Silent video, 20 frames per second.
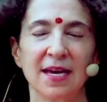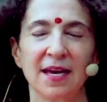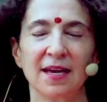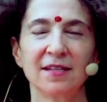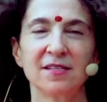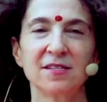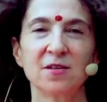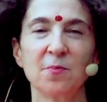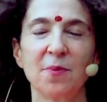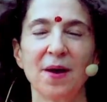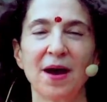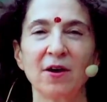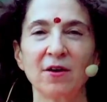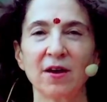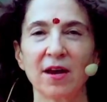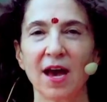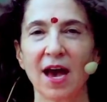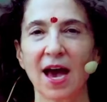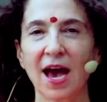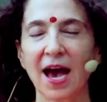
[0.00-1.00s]
It's about
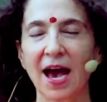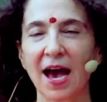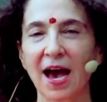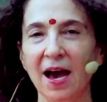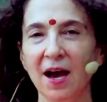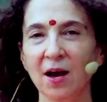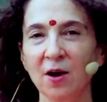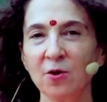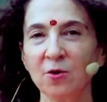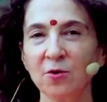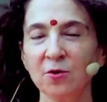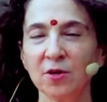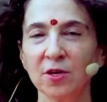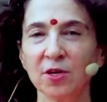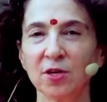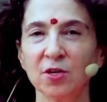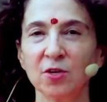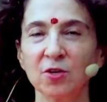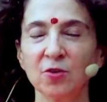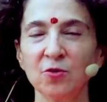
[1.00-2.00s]
how
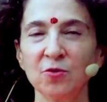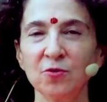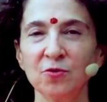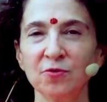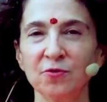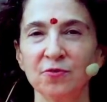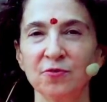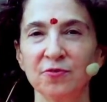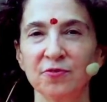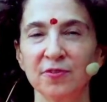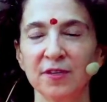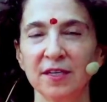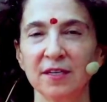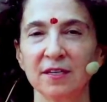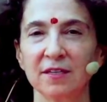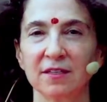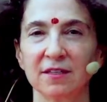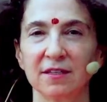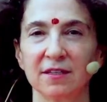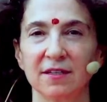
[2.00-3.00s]
you
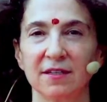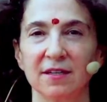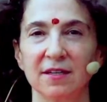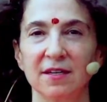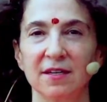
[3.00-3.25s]
feel